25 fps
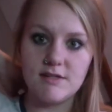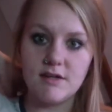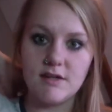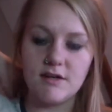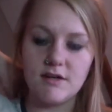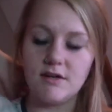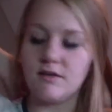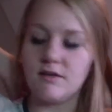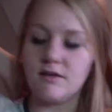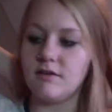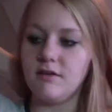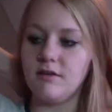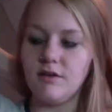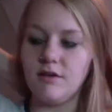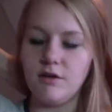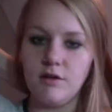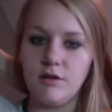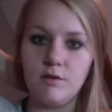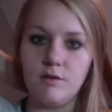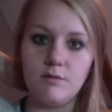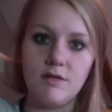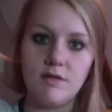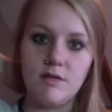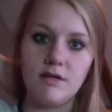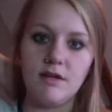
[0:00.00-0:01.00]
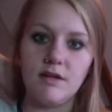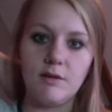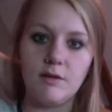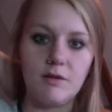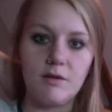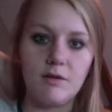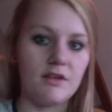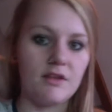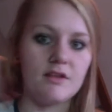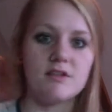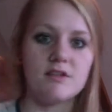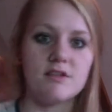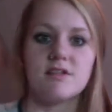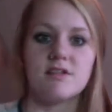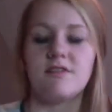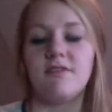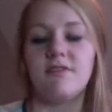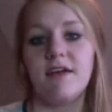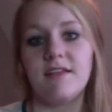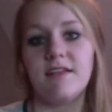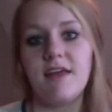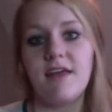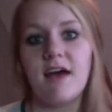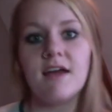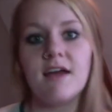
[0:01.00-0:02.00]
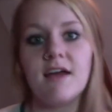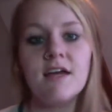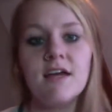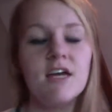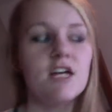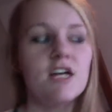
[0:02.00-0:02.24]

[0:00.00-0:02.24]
or, you dealing with stuff like that?